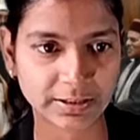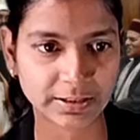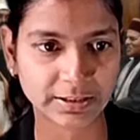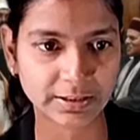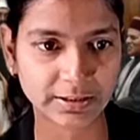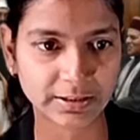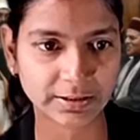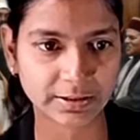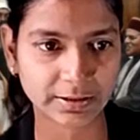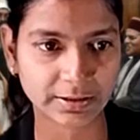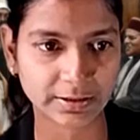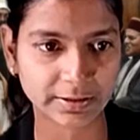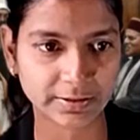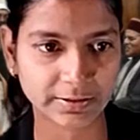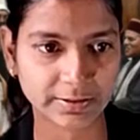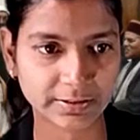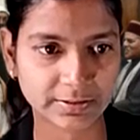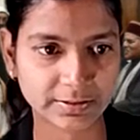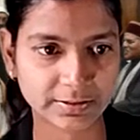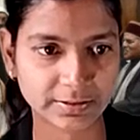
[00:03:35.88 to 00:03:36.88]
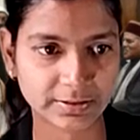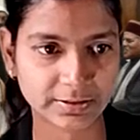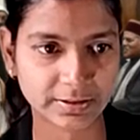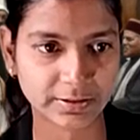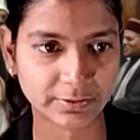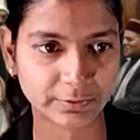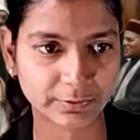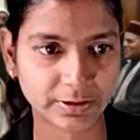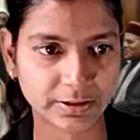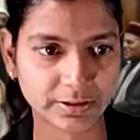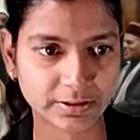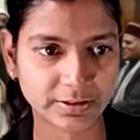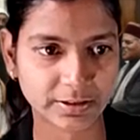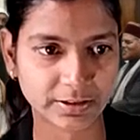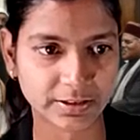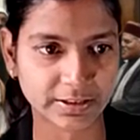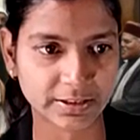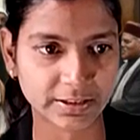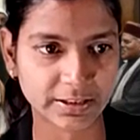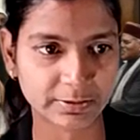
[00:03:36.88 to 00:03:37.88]
Giri. This is the one is the
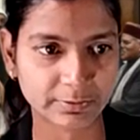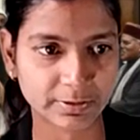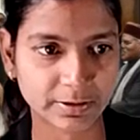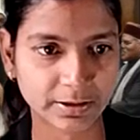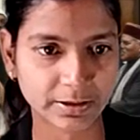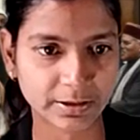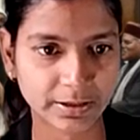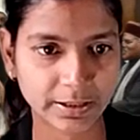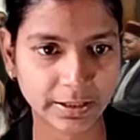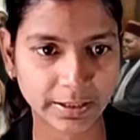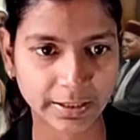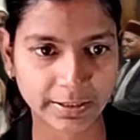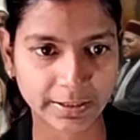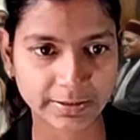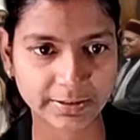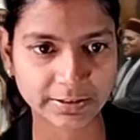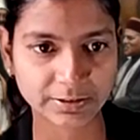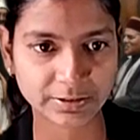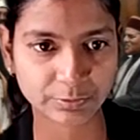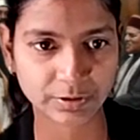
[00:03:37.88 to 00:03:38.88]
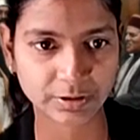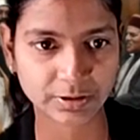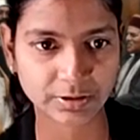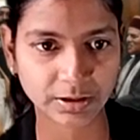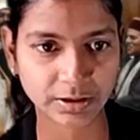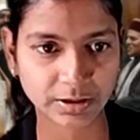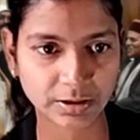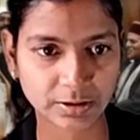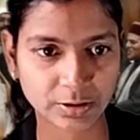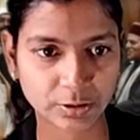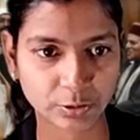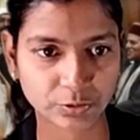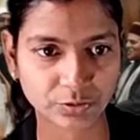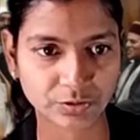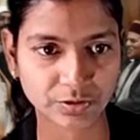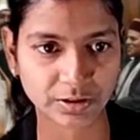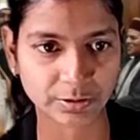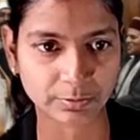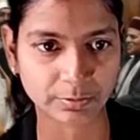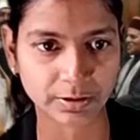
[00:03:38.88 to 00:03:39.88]
Giri river, and this one is the
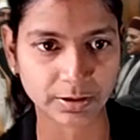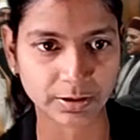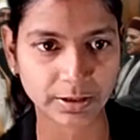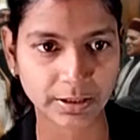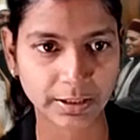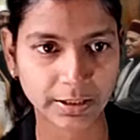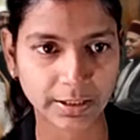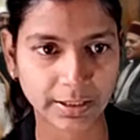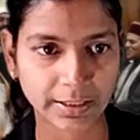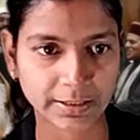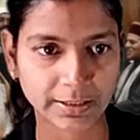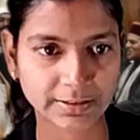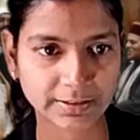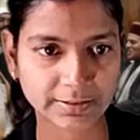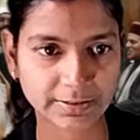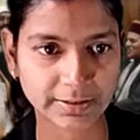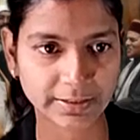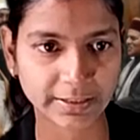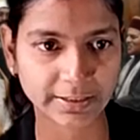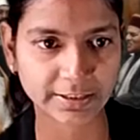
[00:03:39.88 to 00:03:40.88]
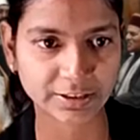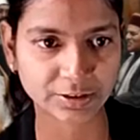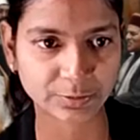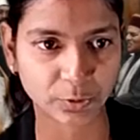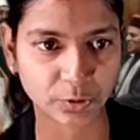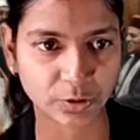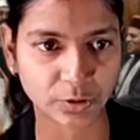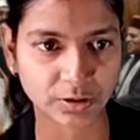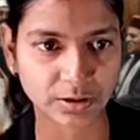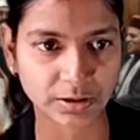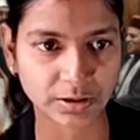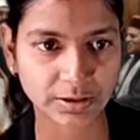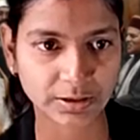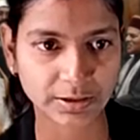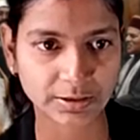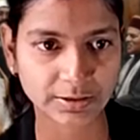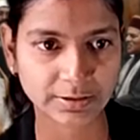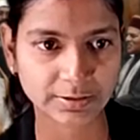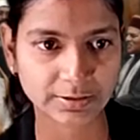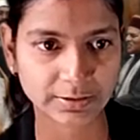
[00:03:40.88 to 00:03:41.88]
Tons river. And this red spot,
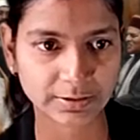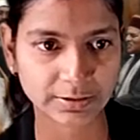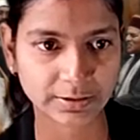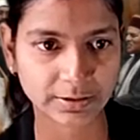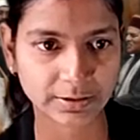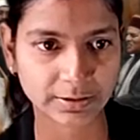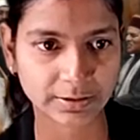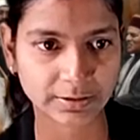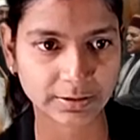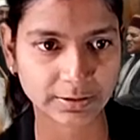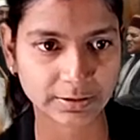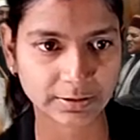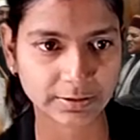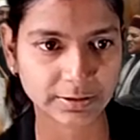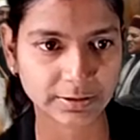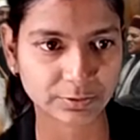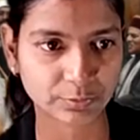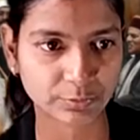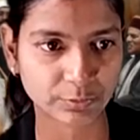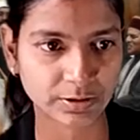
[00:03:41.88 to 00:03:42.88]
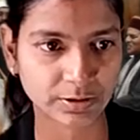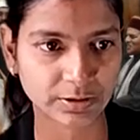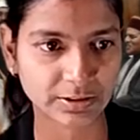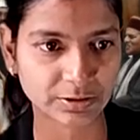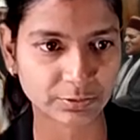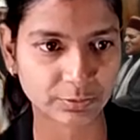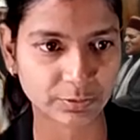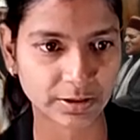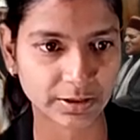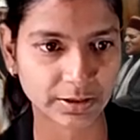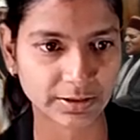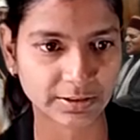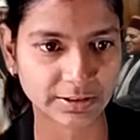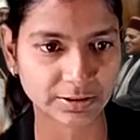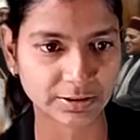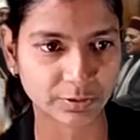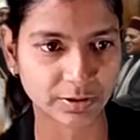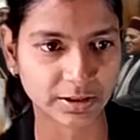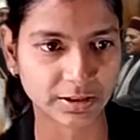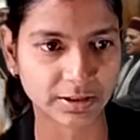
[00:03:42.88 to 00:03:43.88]
this one, this one, and
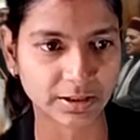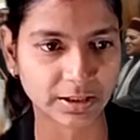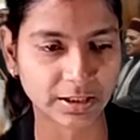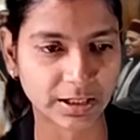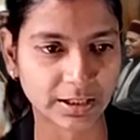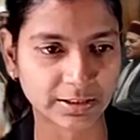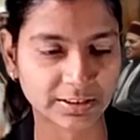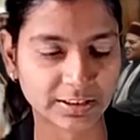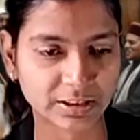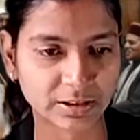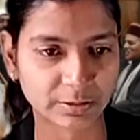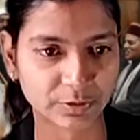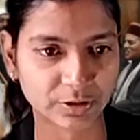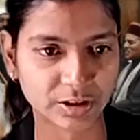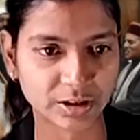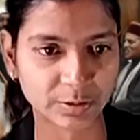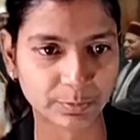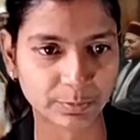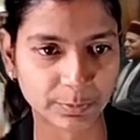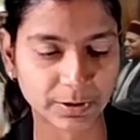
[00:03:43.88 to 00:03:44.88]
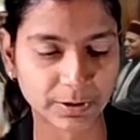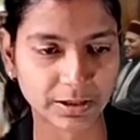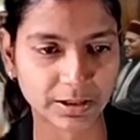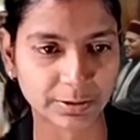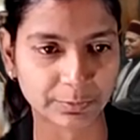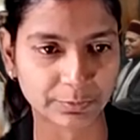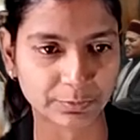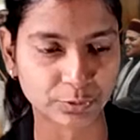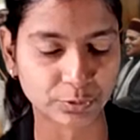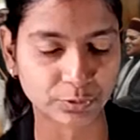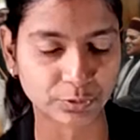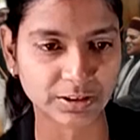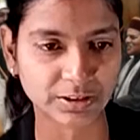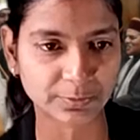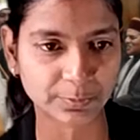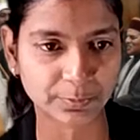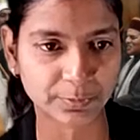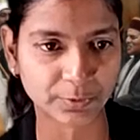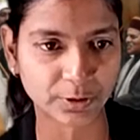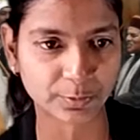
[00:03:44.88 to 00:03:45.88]
this one. Here Hatti community people live. So this
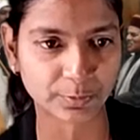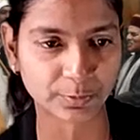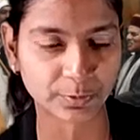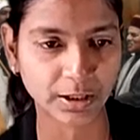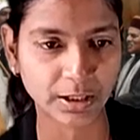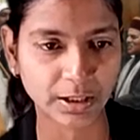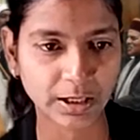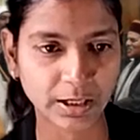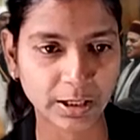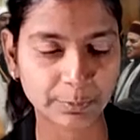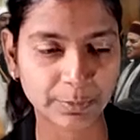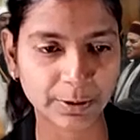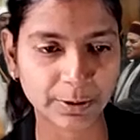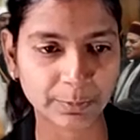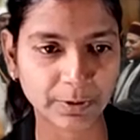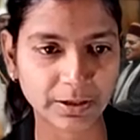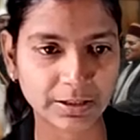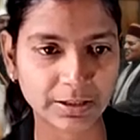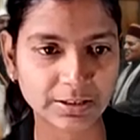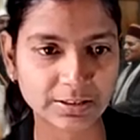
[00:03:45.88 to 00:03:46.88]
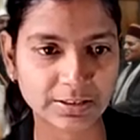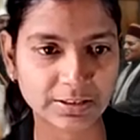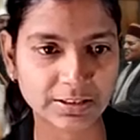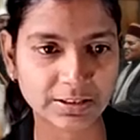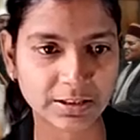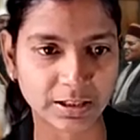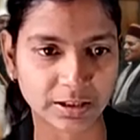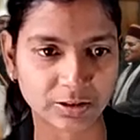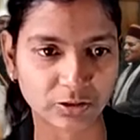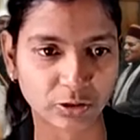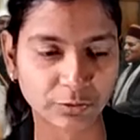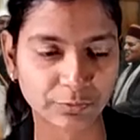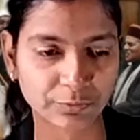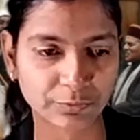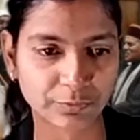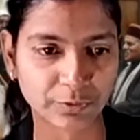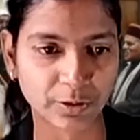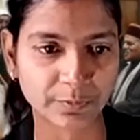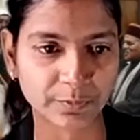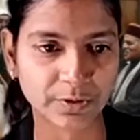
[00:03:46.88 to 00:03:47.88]
people is cut off
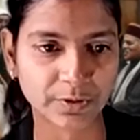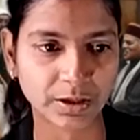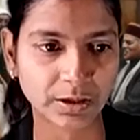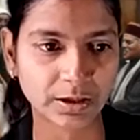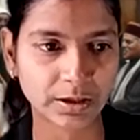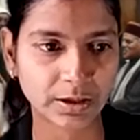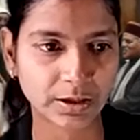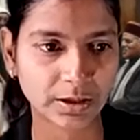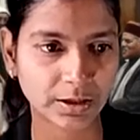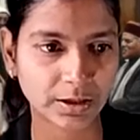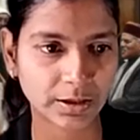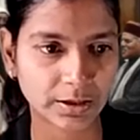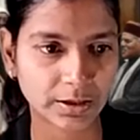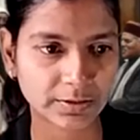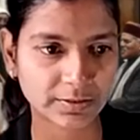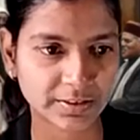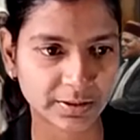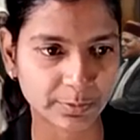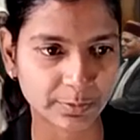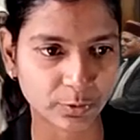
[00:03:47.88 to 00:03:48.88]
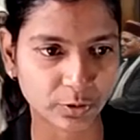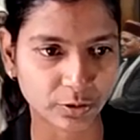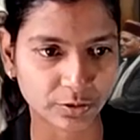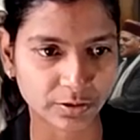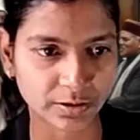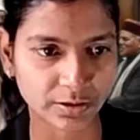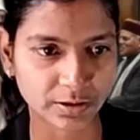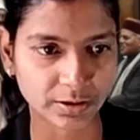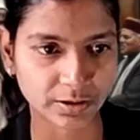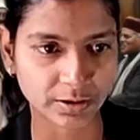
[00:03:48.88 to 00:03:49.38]
from the Sirmaur.